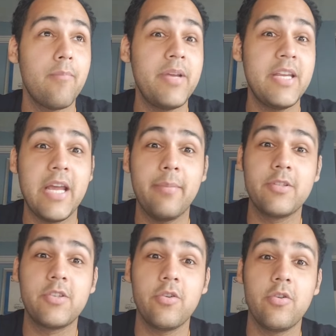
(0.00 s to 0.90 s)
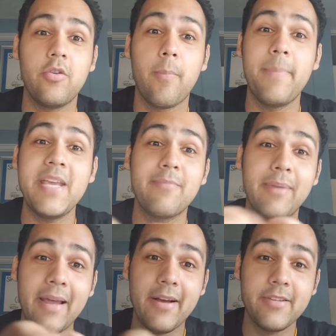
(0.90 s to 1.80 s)
being able to beat
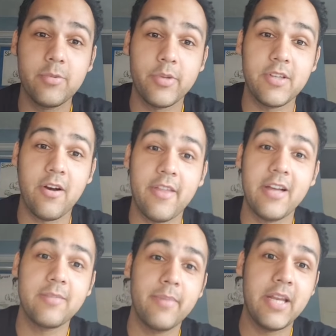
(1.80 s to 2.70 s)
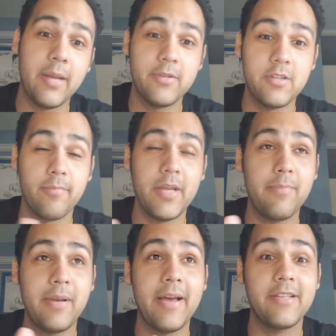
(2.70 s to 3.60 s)
players. We saw that, being able to
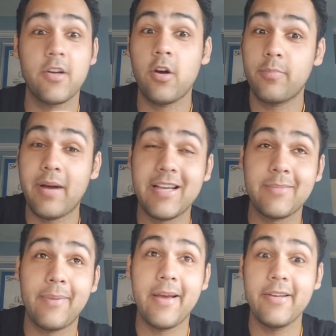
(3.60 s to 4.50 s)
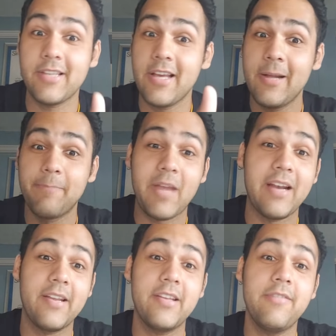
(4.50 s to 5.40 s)
beat players, cut past players,
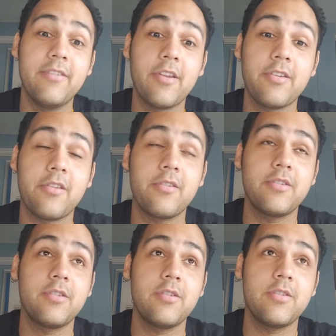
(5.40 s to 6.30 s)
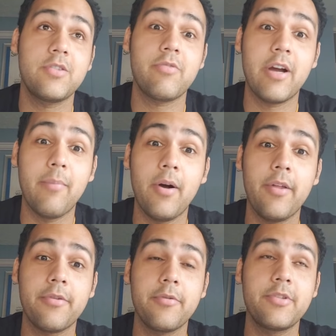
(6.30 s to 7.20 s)
and even string a ball
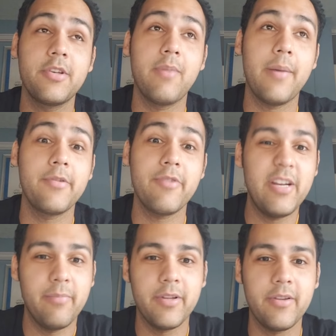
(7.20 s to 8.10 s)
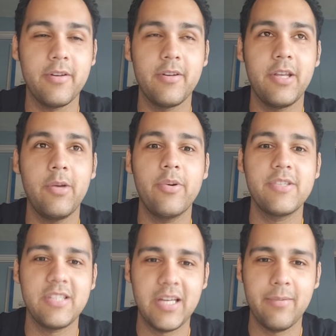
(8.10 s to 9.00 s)
through to Bobby Reed, but he
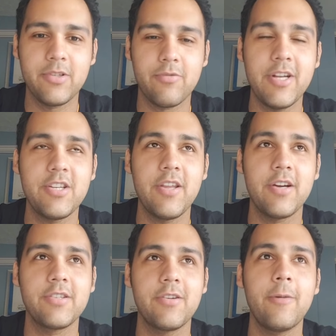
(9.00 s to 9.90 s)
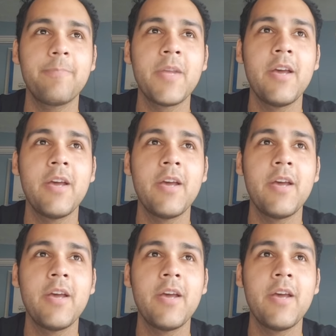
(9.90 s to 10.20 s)
wasn't able to reach there. So